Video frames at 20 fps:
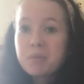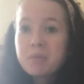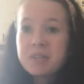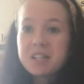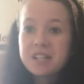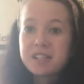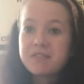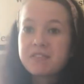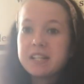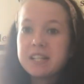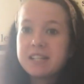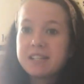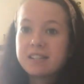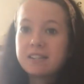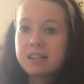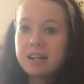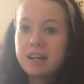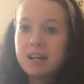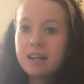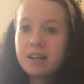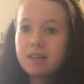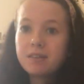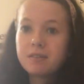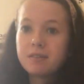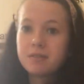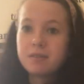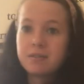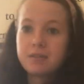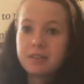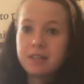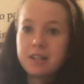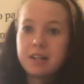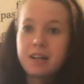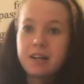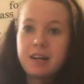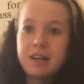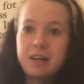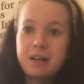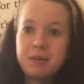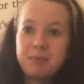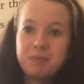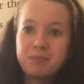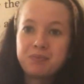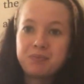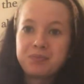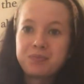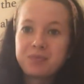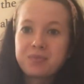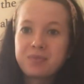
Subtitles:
got me this for Easter. We'll